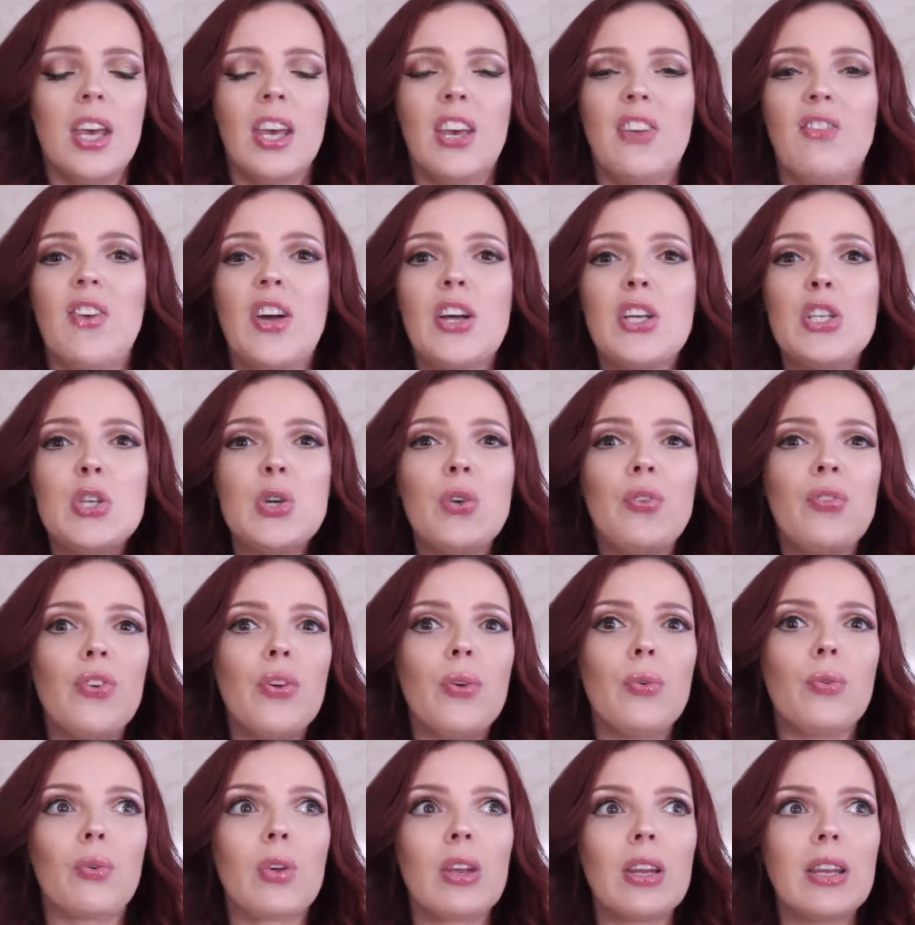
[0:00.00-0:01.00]
If I do
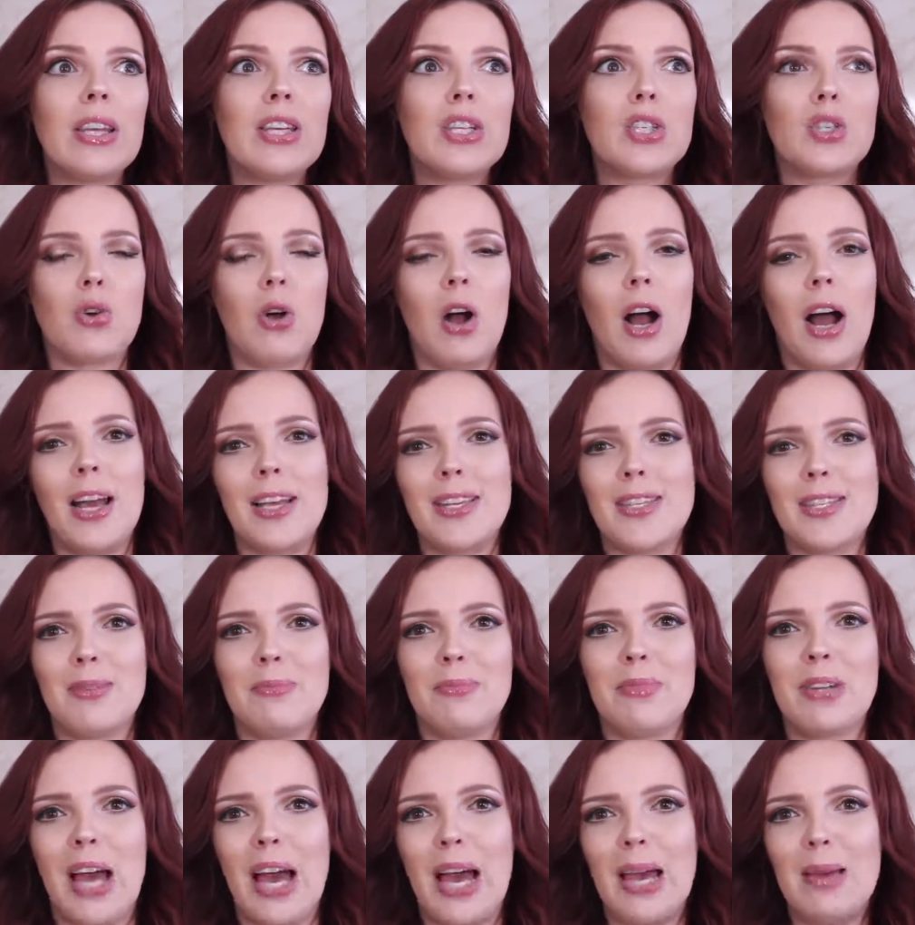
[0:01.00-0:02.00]
feel really dry
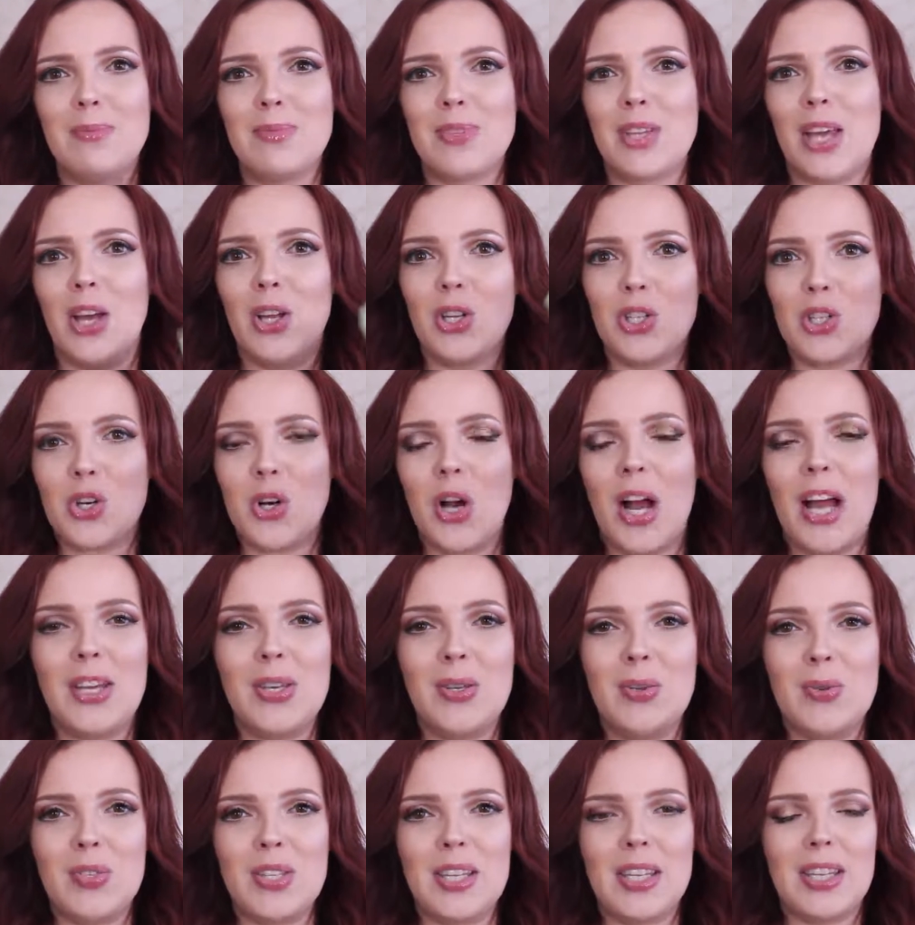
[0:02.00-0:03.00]
sometimes, I'll try
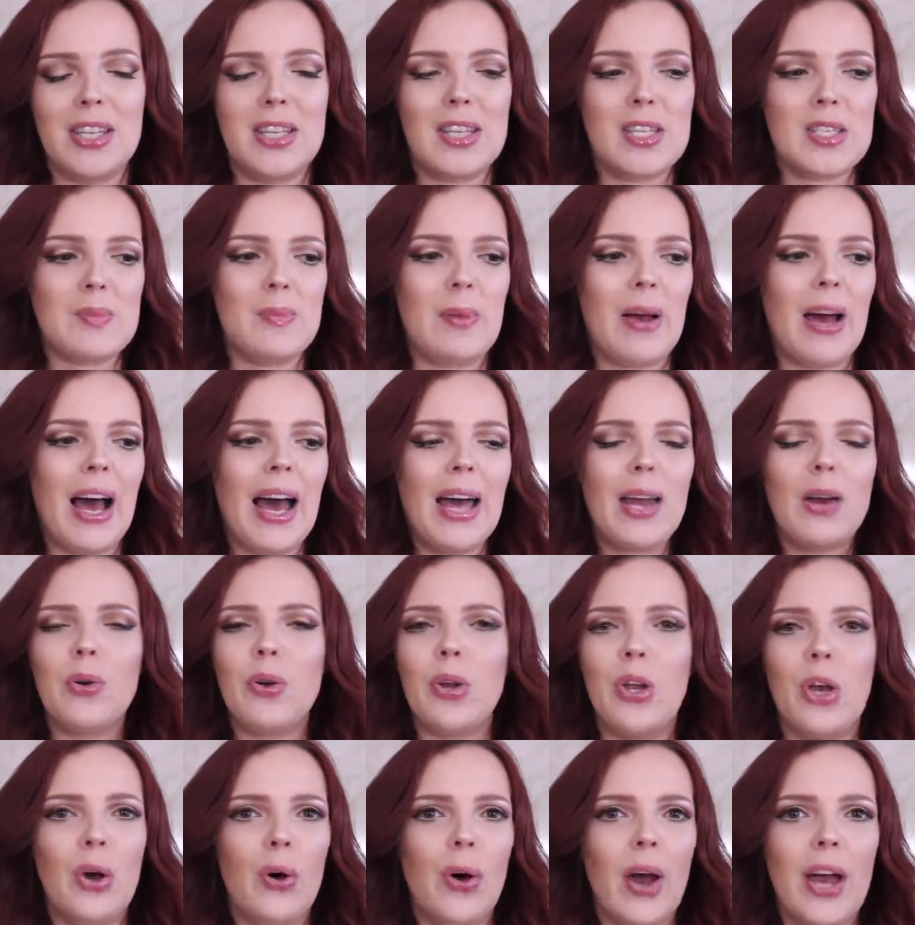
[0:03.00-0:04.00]
using this, but I
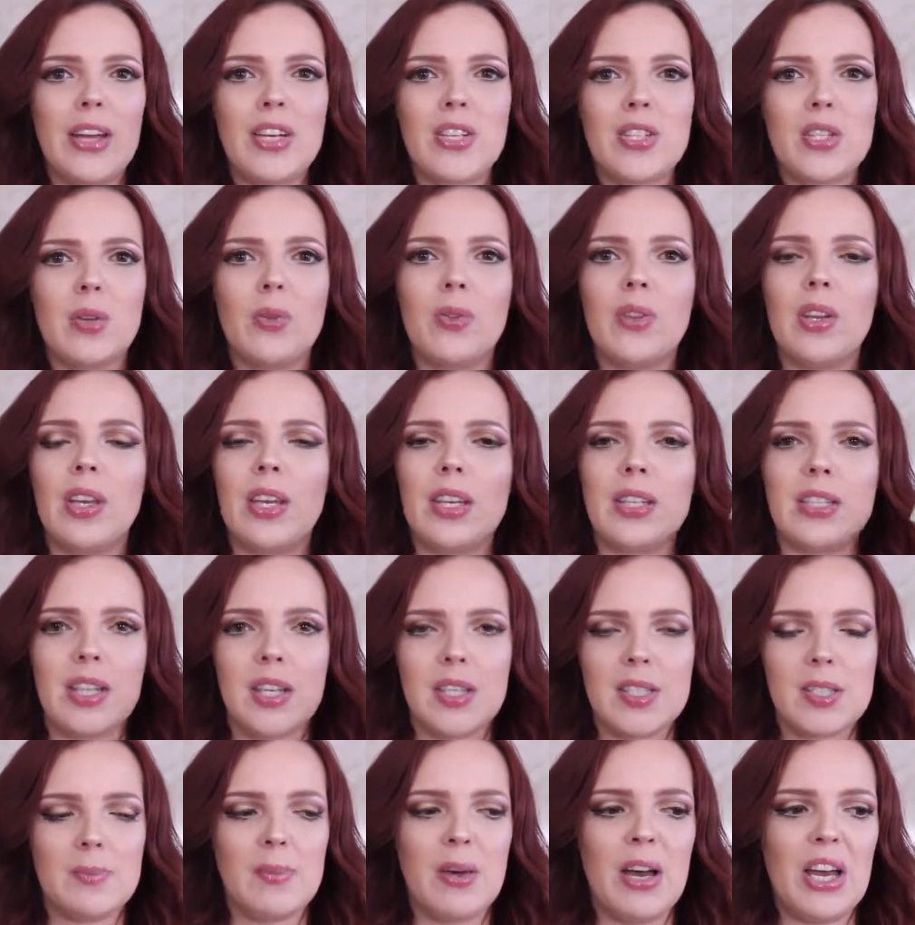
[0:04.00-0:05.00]
don't know. I just don't think it
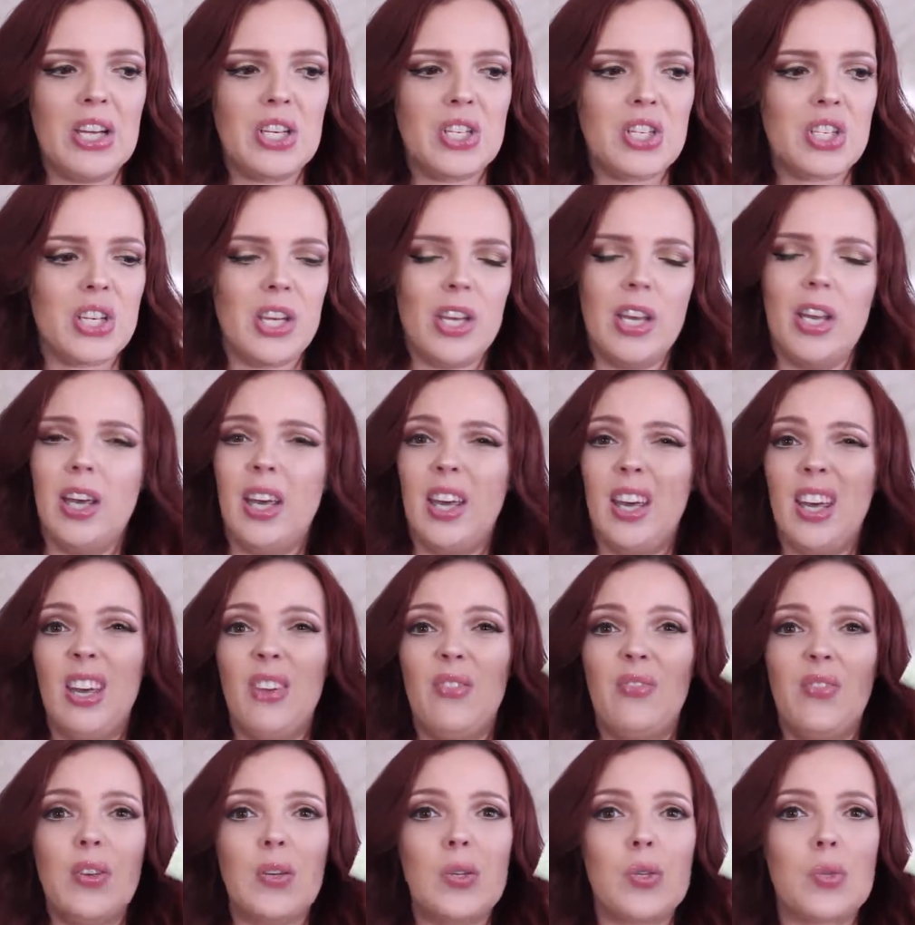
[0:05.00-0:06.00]
does much.
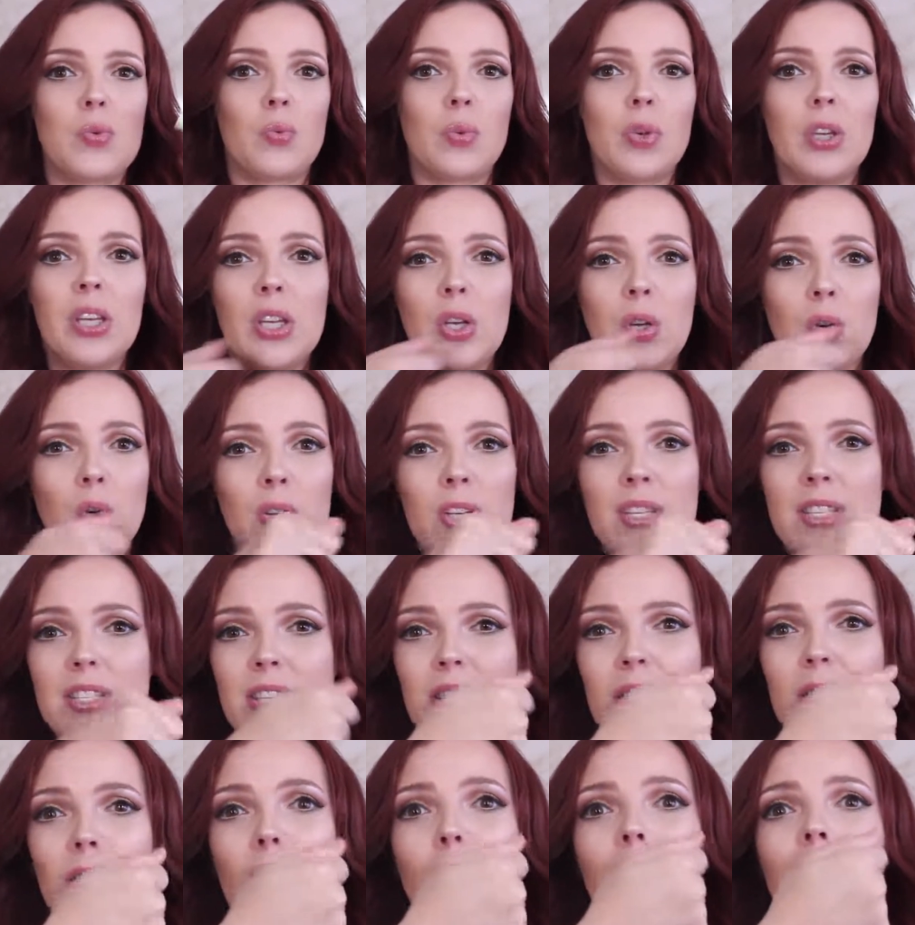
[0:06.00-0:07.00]
It feels really
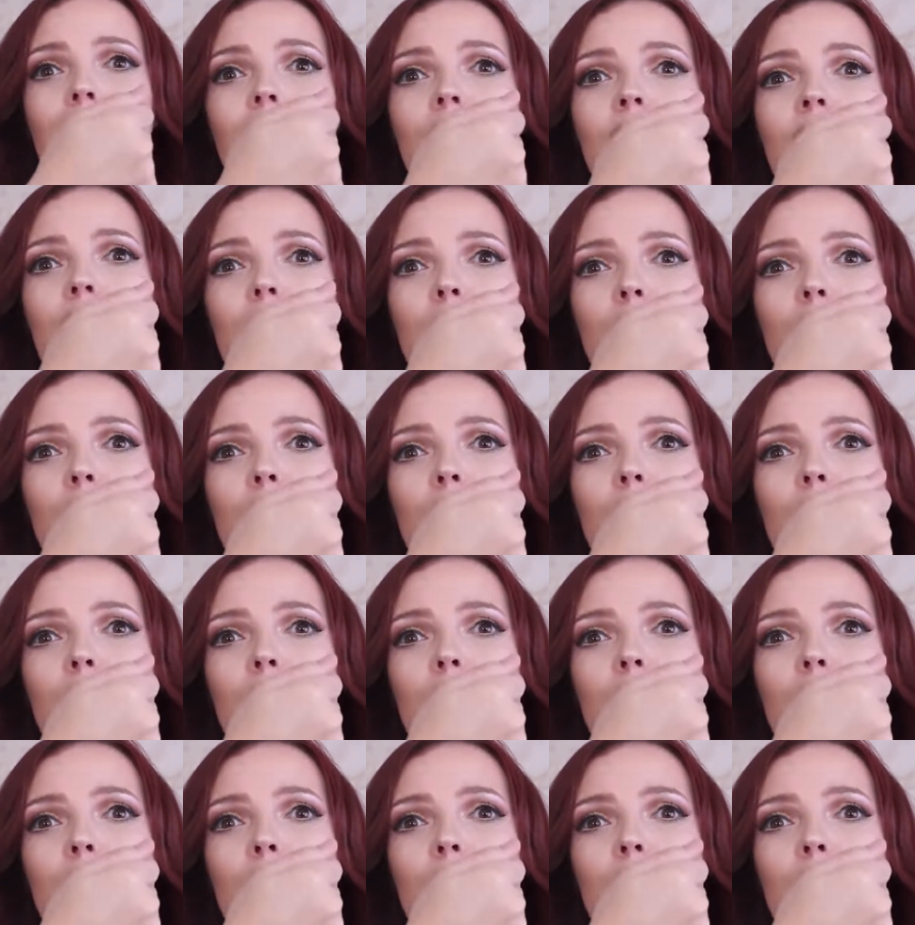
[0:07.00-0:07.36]
greasy and oily.